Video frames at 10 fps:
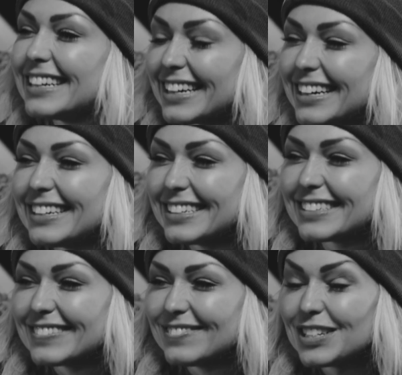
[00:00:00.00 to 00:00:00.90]
Yeah,
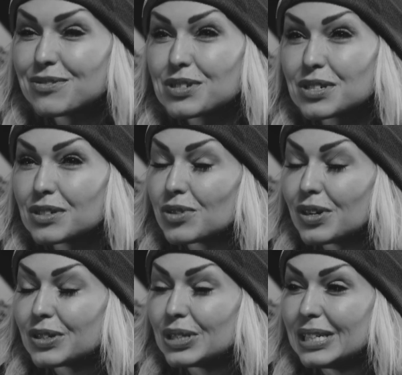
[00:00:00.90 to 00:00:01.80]
but it was a good
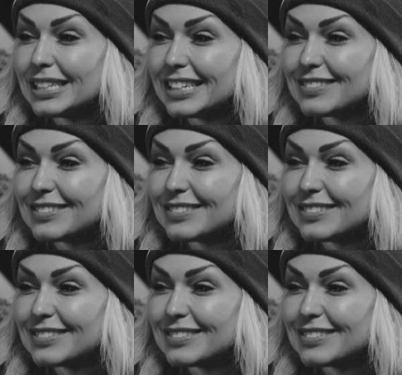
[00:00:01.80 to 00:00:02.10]
road.